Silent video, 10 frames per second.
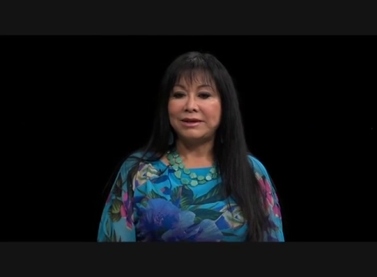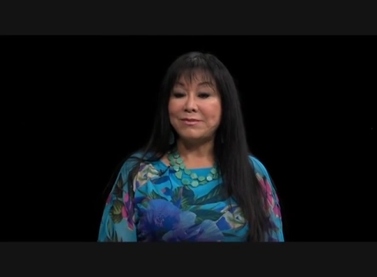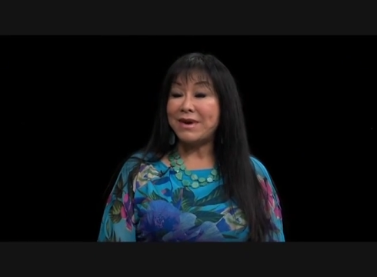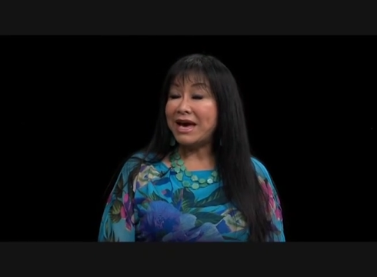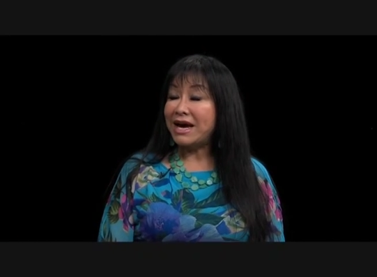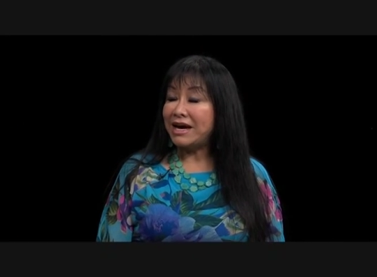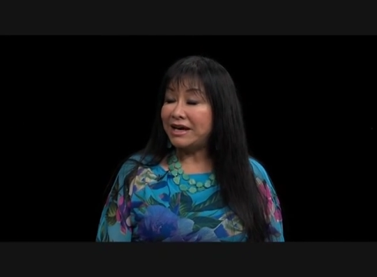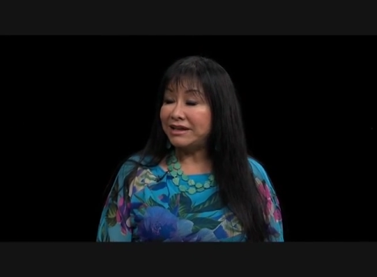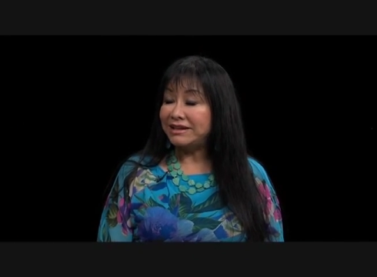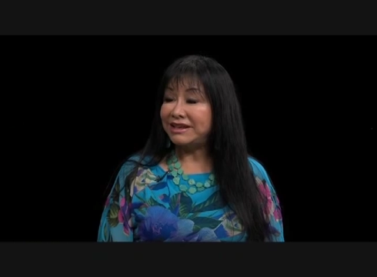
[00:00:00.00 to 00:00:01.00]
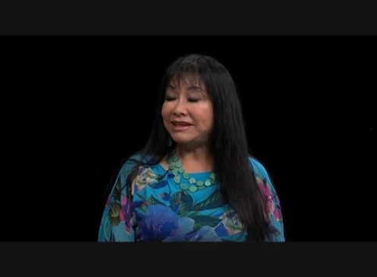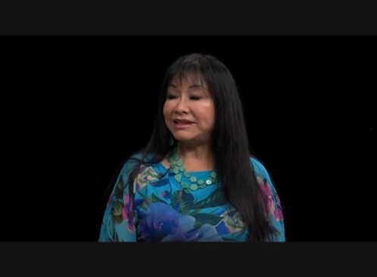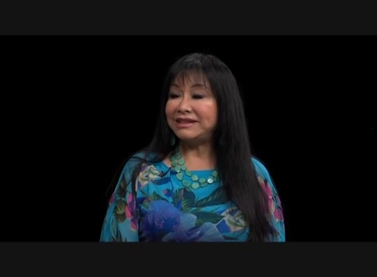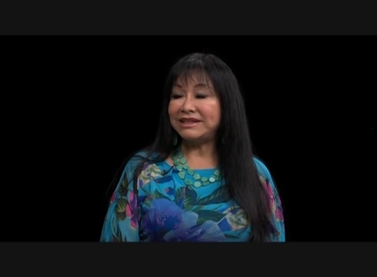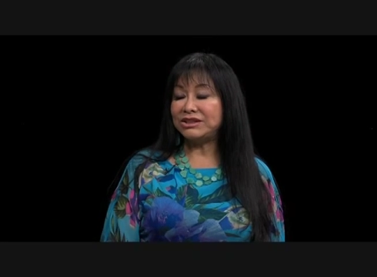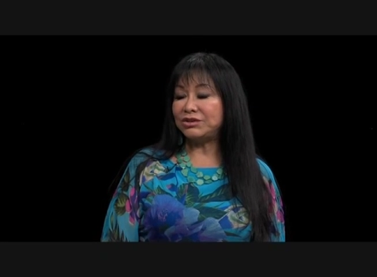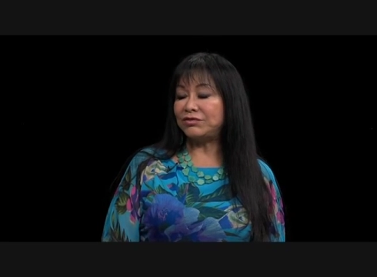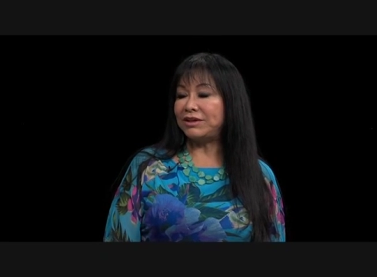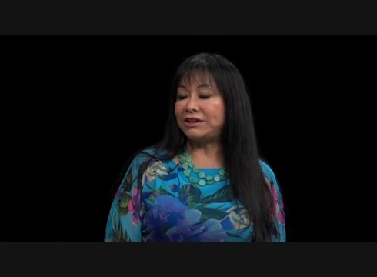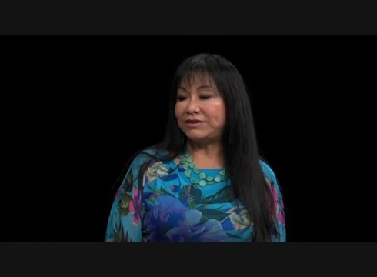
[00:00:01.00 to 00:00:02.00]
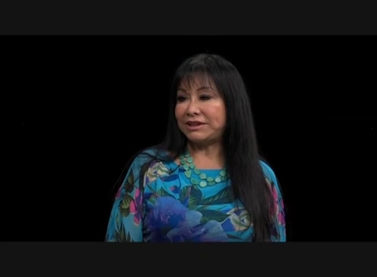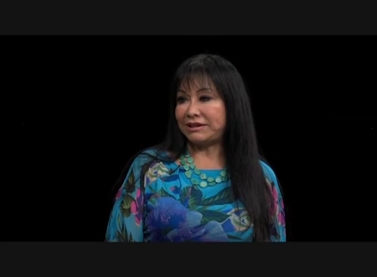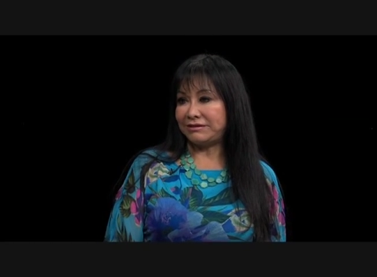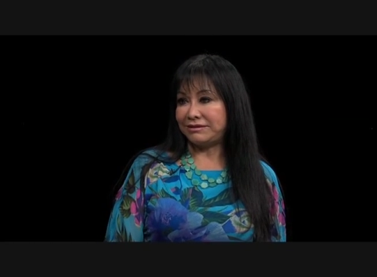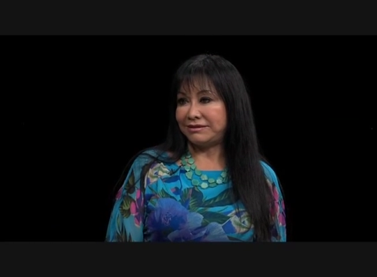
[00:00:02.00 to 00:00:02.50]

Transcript: math, and then kids are afraid of it now.